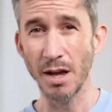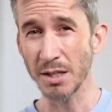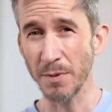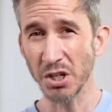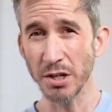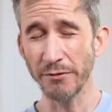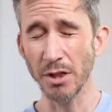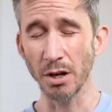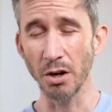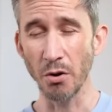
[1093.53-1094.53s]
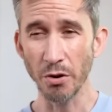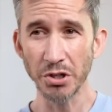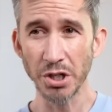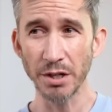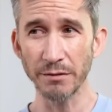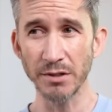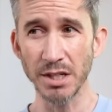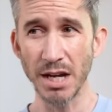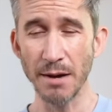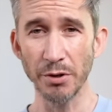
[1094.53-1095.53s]
Especially for the launch of
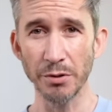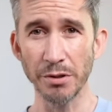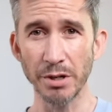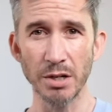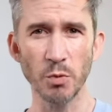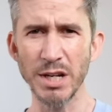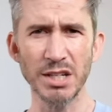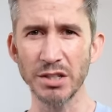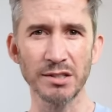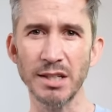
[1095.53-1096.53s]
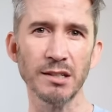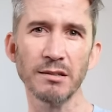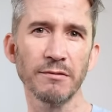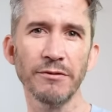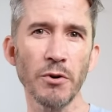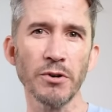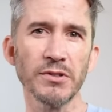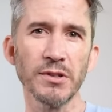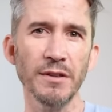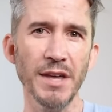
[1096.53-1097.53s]
Diablo three, we just didn't
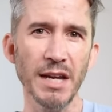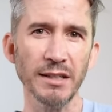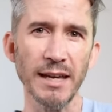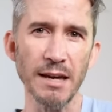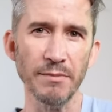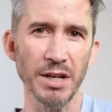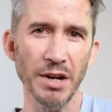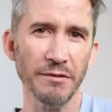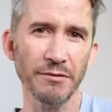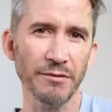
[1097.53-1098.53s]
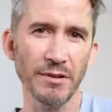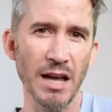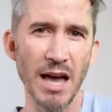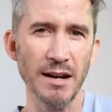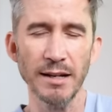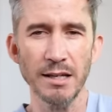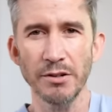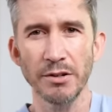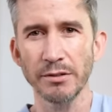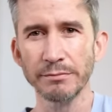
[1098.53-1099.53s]
focus on the end game enough, hardly at
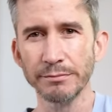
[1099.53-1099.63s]
all.